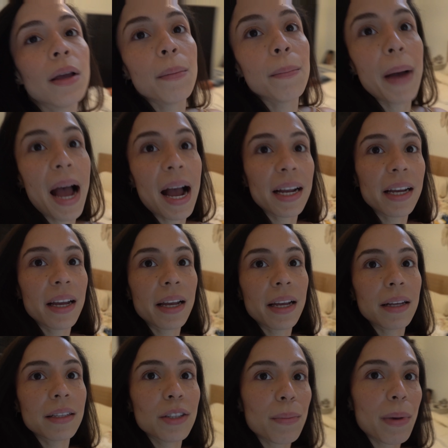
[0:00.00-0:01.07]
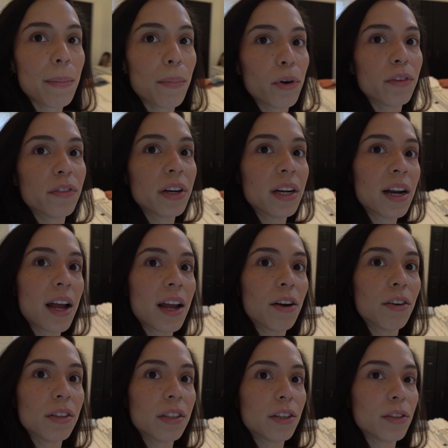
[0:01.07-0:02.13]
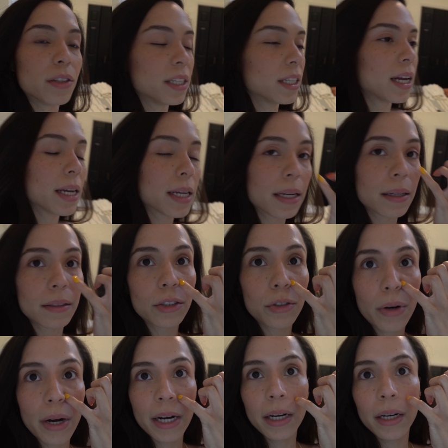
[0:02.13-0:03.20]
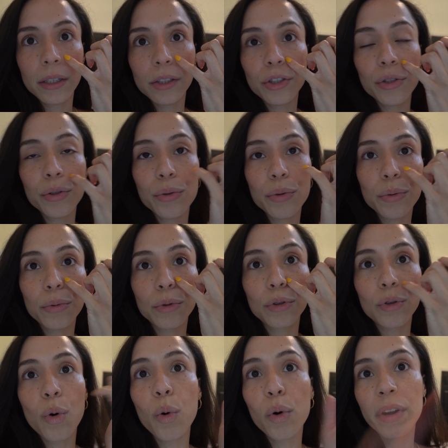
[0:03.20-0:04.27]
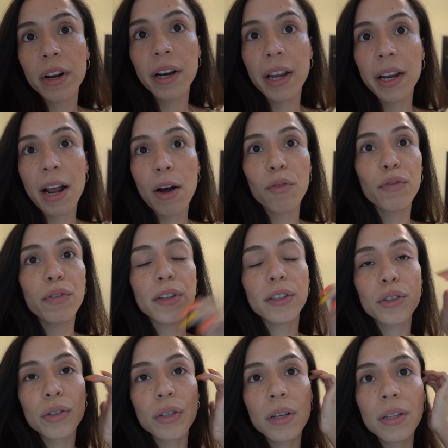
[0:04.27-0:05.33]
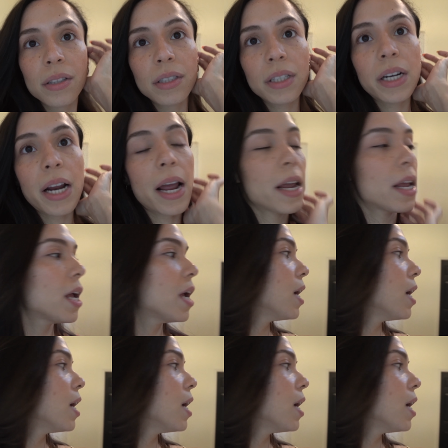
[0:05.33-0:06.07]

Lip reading: packing. So my boyfriend and I are literally like trying to coordinate outfits today.